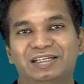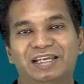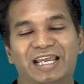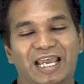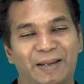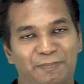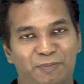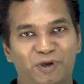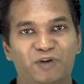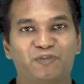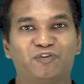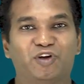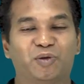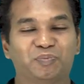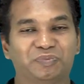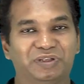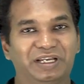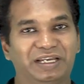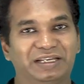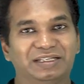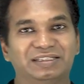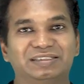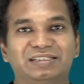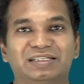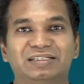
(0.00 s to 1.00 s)
Apart from
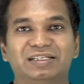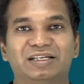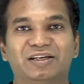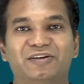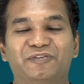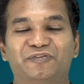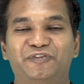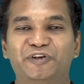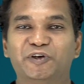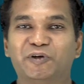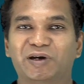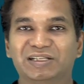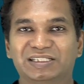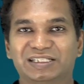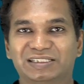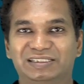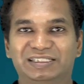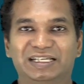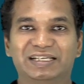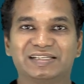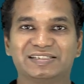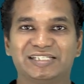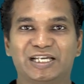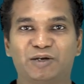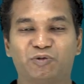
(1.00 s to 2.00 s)
that, few other
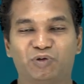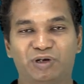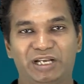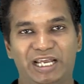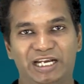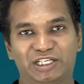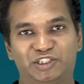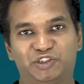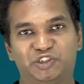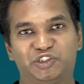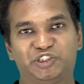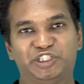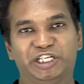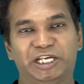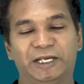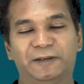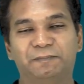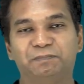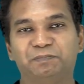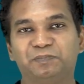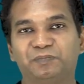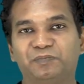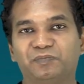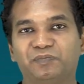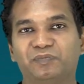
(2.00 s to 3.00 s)
things I would like to
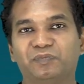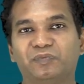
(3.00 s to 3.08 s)
share.